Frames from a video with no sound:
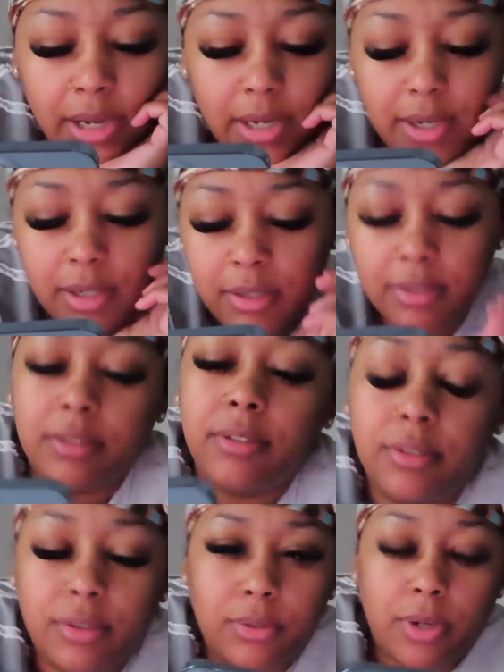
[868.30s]

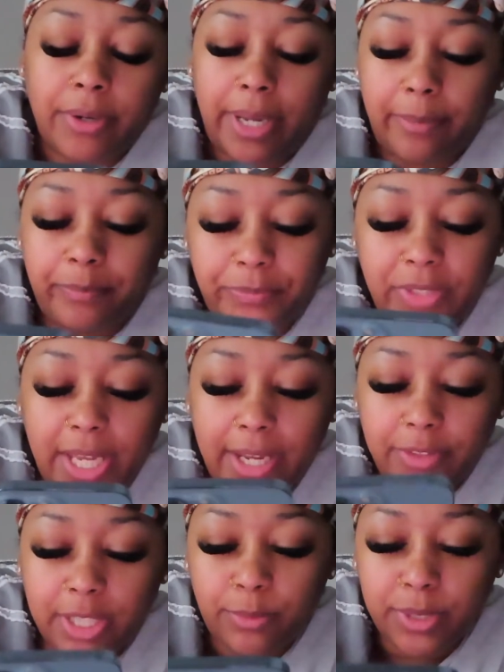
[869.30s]
Oh, okay. Yeah,
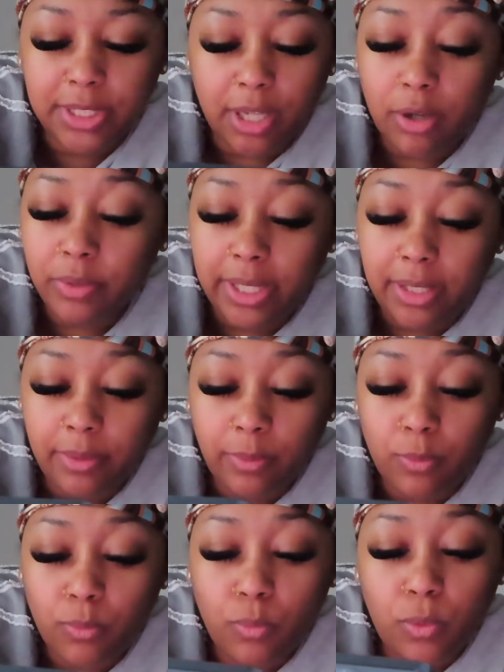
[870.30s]
there was only
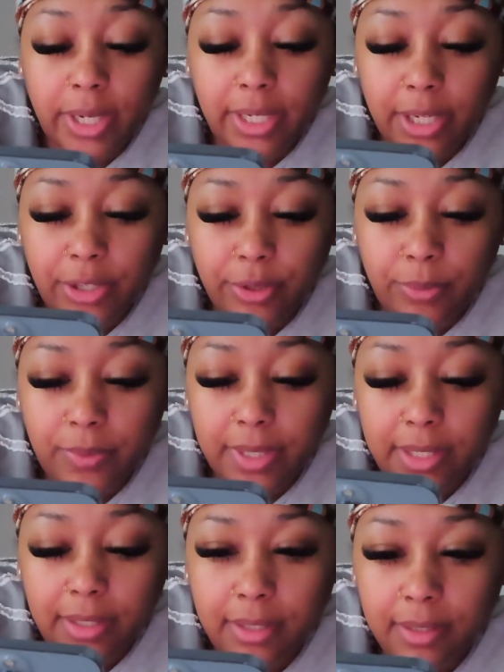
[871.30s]
one other
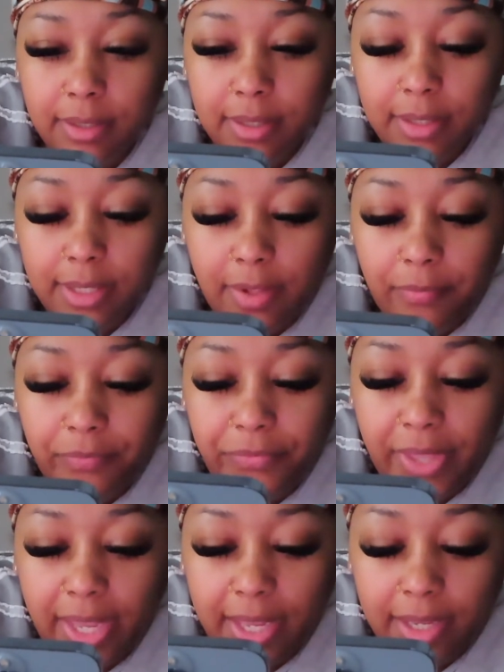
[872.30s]
one
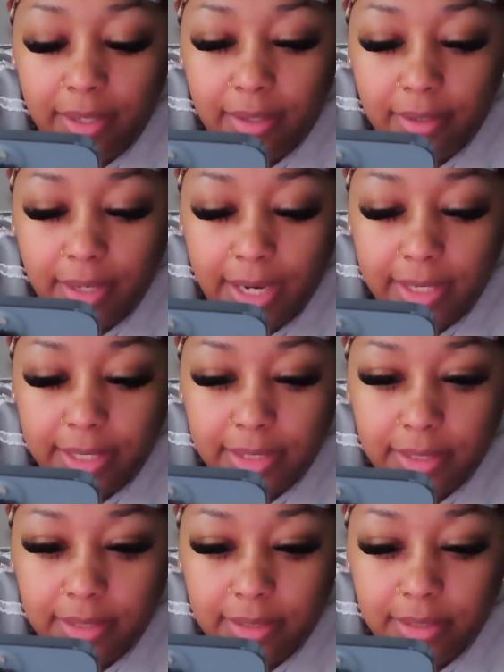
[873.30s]
that I guess
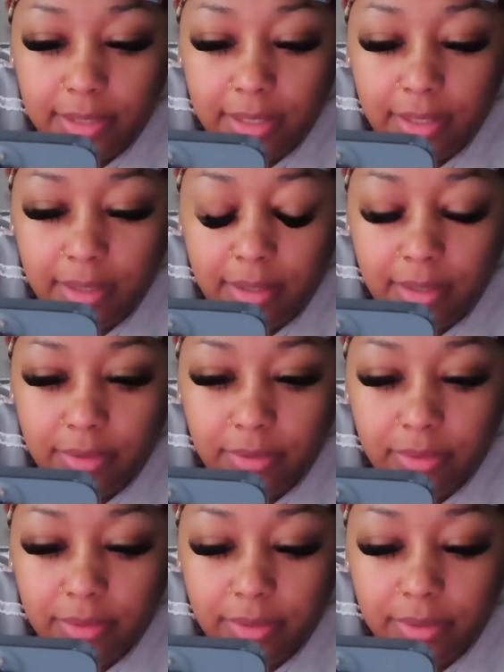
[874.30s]
didn't go
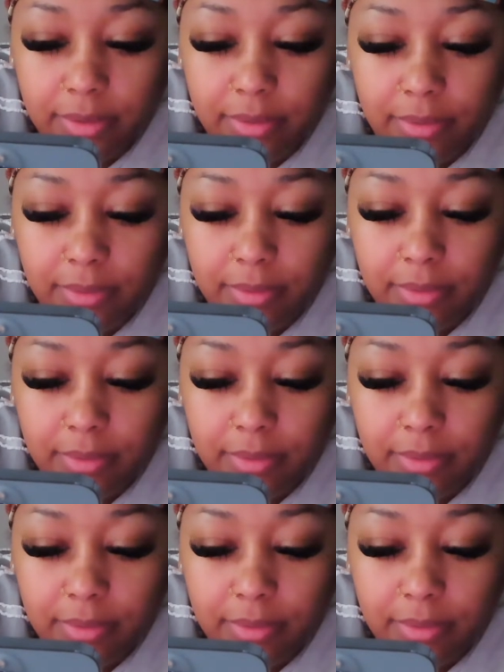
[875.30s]
through.